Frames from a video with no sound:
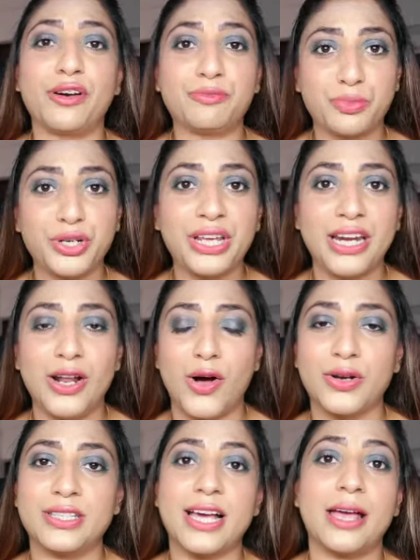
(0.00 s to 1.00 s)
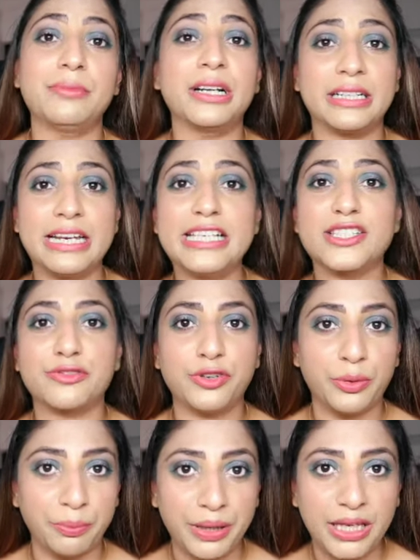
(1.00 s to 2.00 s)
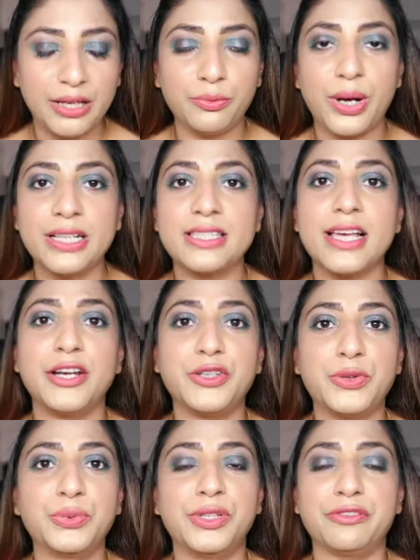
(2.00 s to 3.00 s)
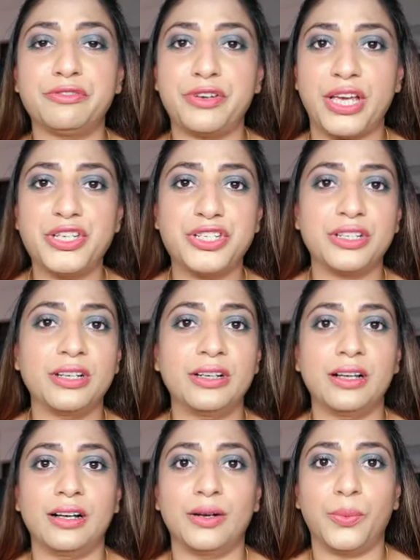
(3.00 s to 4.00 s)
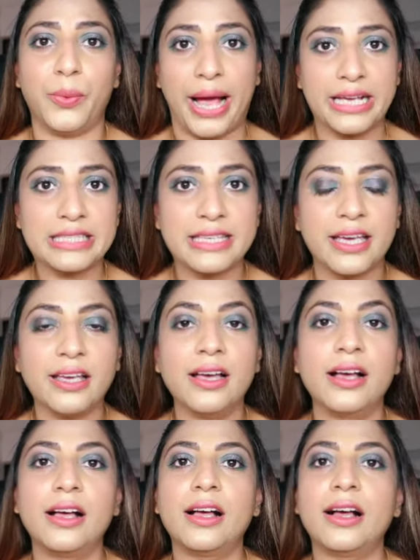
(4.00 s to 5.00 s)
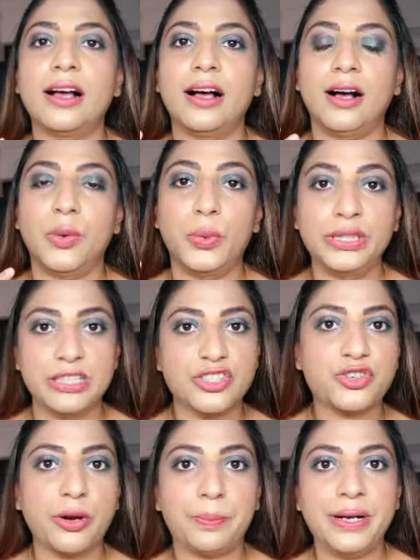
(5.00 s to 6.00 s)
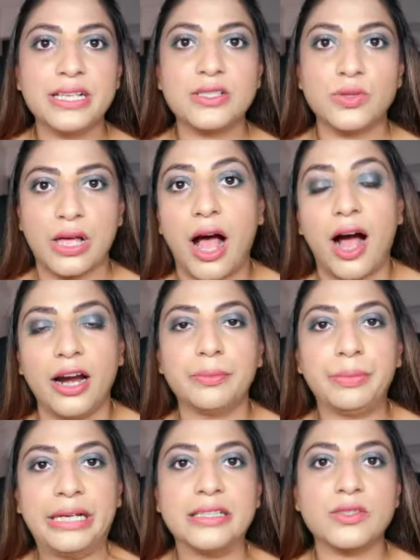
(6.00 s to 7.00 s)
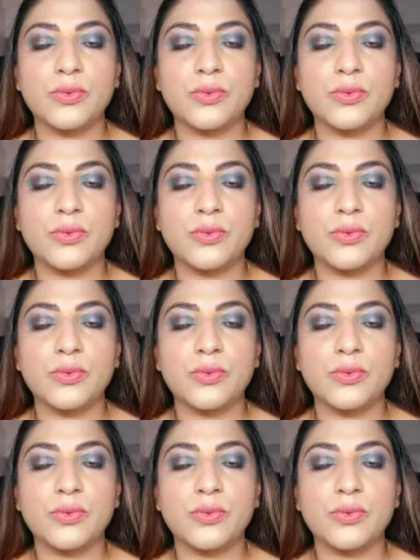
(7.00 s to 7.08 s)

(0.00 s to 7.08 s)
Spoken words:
a pretty long time. At least for me, once I do the facial waxing with the stripless hard beans